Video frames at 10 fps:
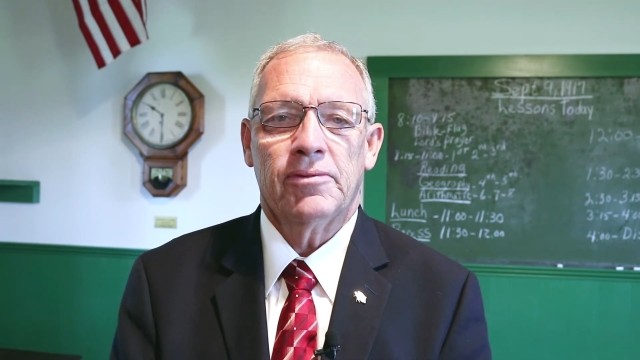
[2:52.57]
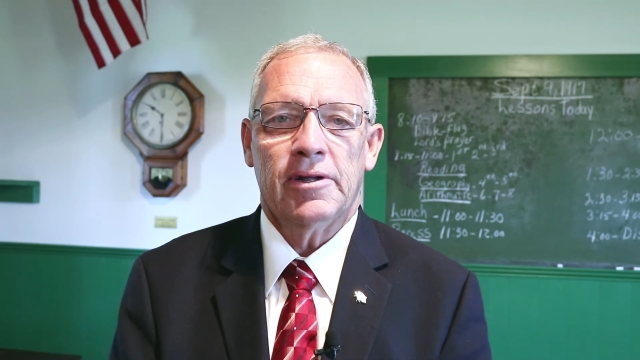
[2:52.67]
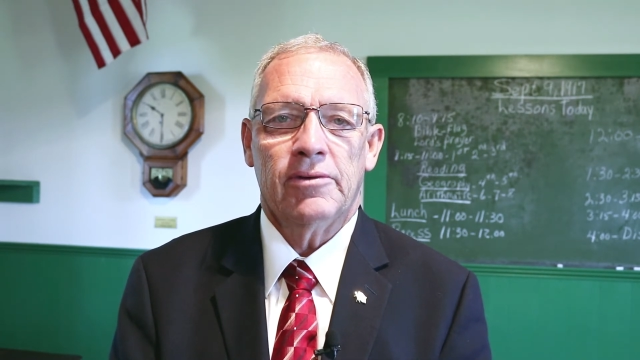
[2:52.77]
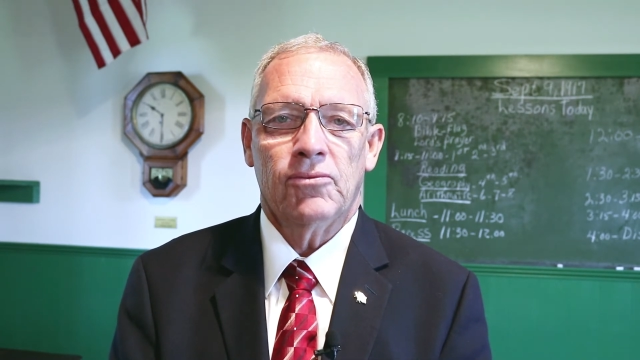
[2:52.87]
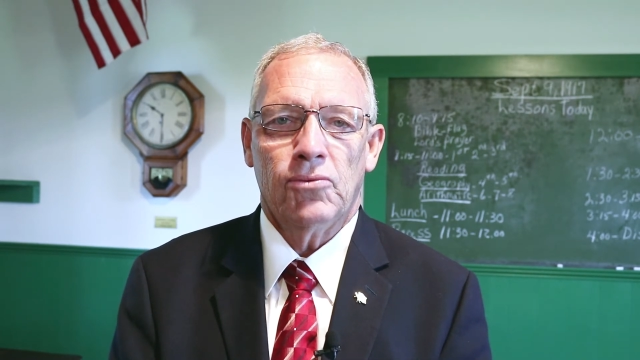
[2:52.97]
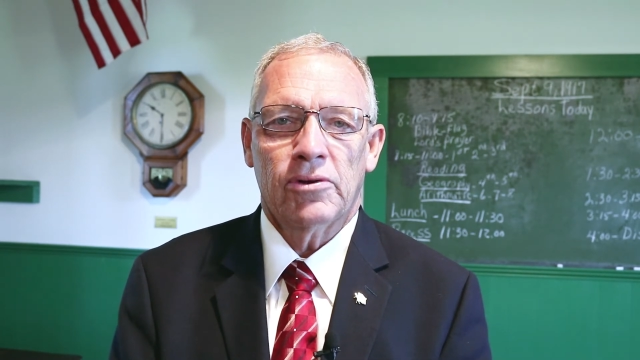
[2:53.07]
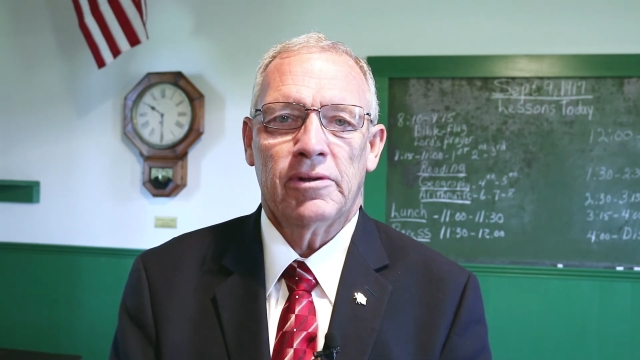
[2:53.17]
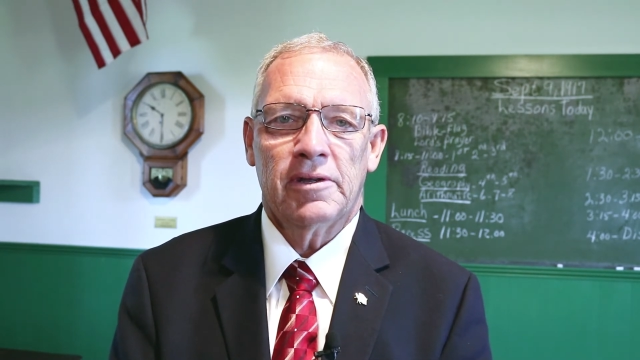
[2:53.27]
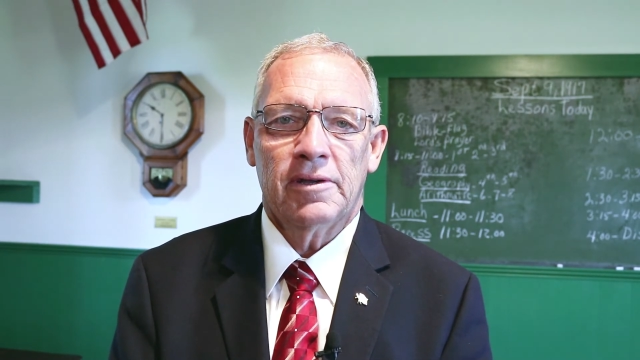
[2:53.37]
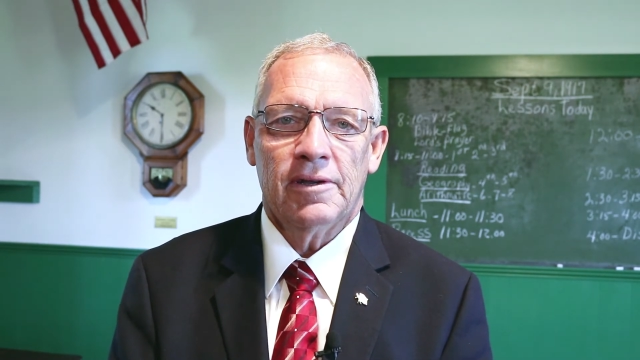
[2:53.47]
that are
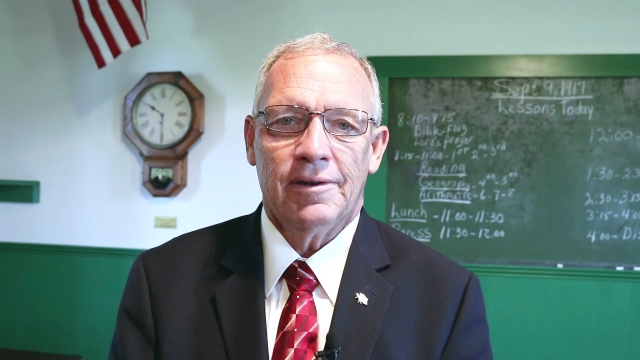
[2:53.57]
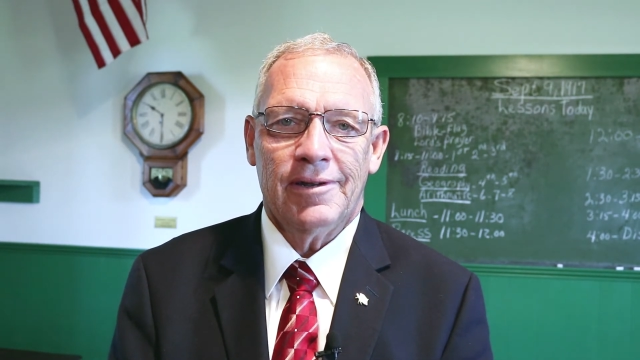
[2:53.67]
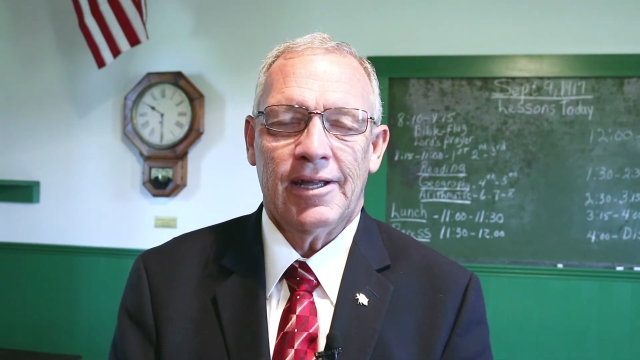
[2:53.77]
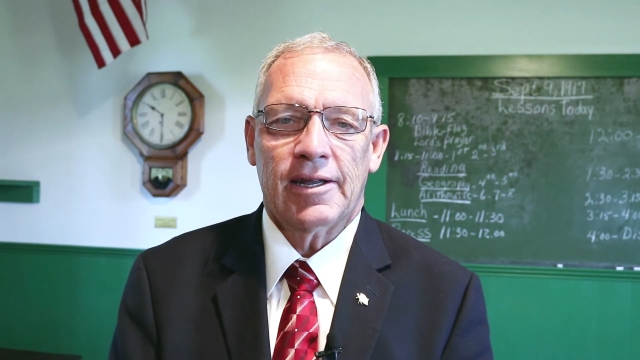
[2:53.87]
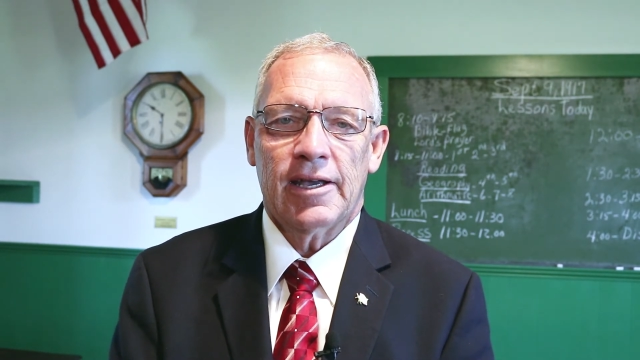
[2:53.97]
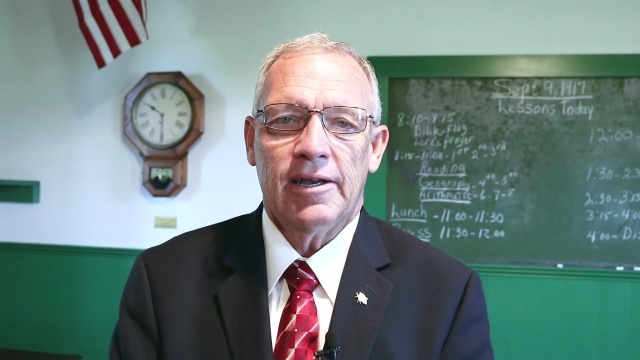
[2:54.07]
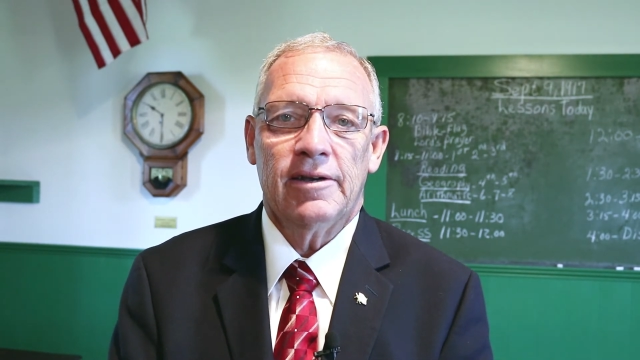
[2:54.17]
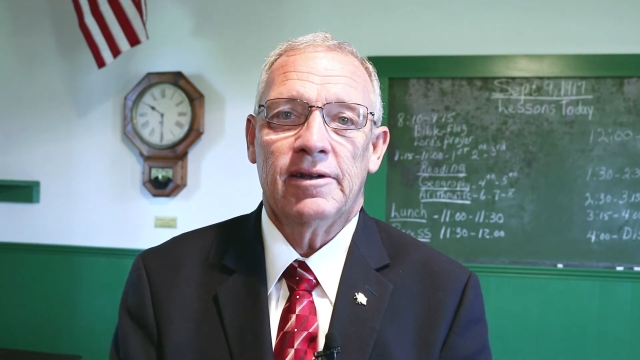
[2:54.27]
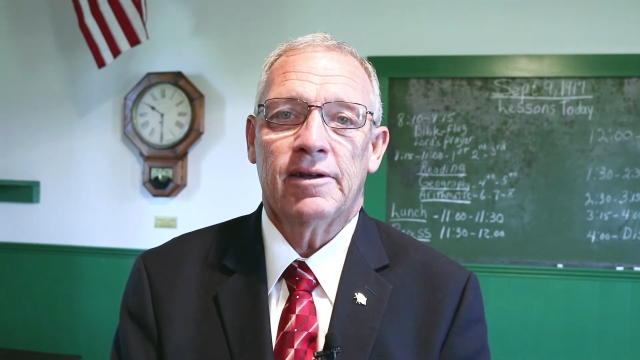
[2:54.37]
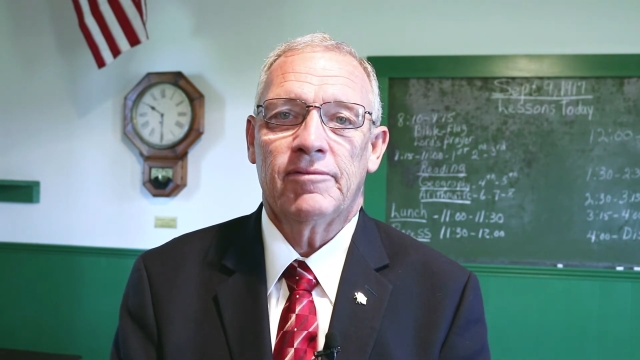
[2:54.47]
willing and
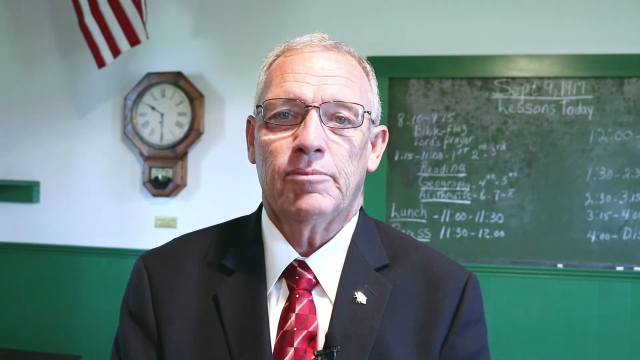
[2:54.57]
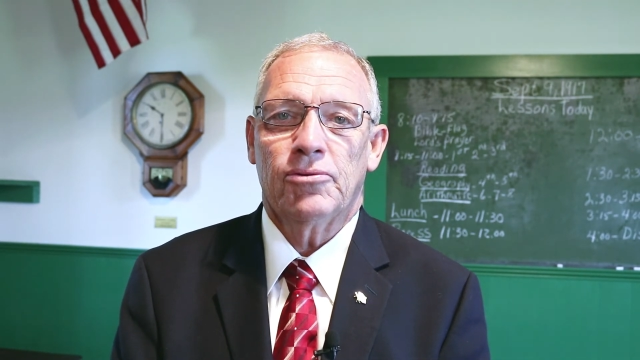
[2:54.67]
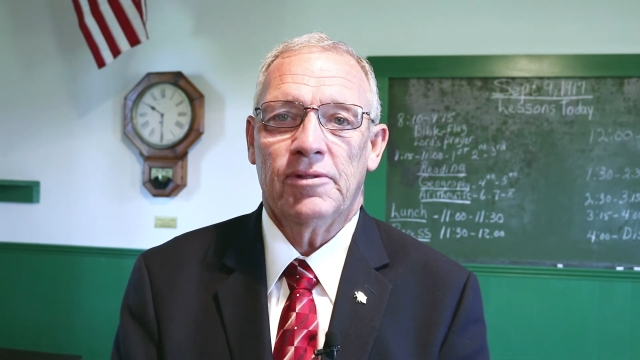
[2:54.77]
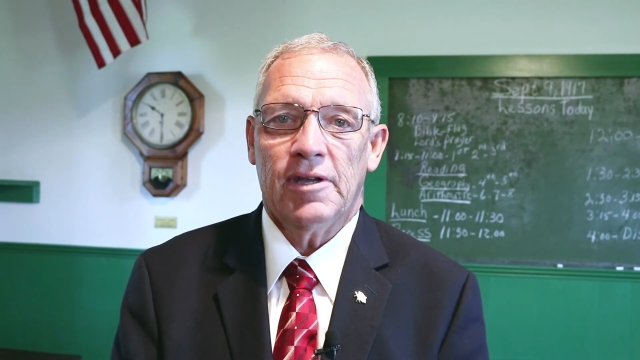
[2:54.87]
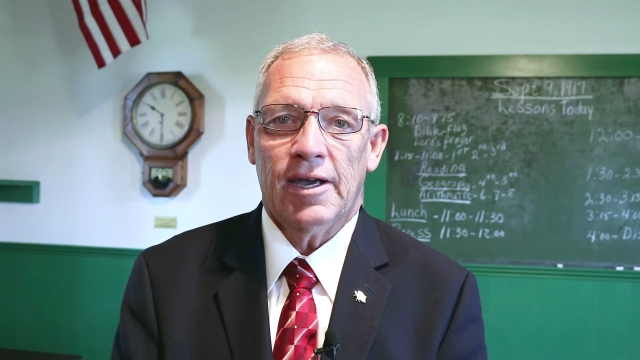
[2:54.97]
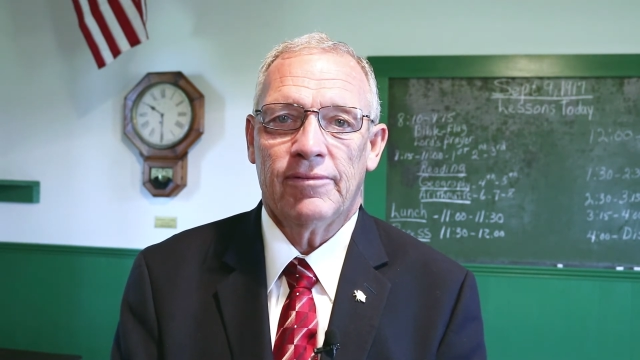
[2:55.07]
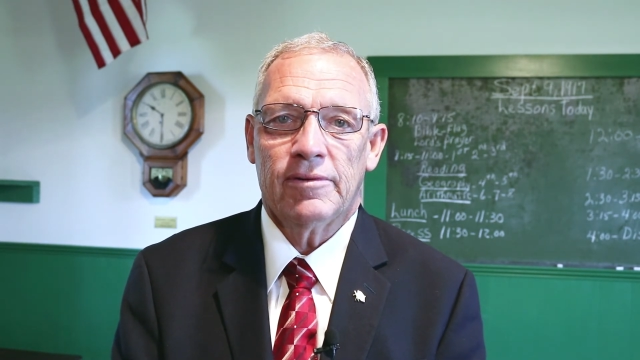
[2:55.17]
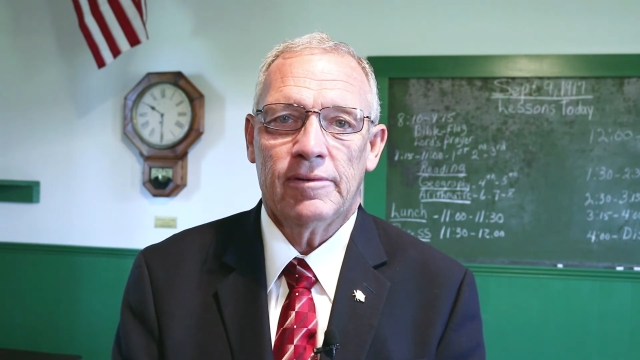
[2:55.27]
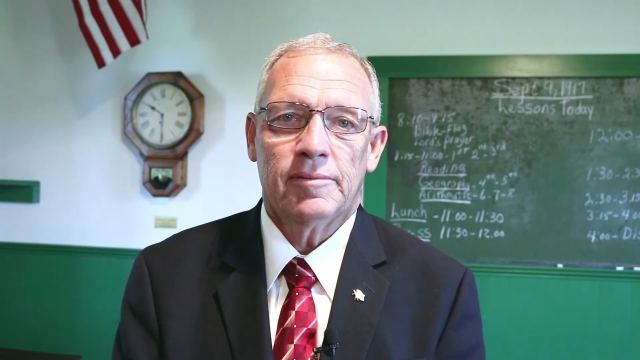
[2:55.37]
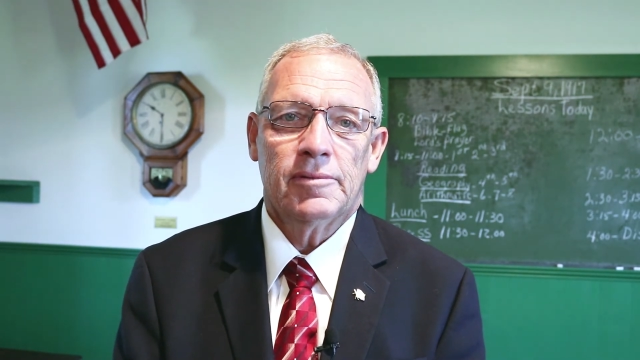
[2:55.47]
dedicated enough to put the effort,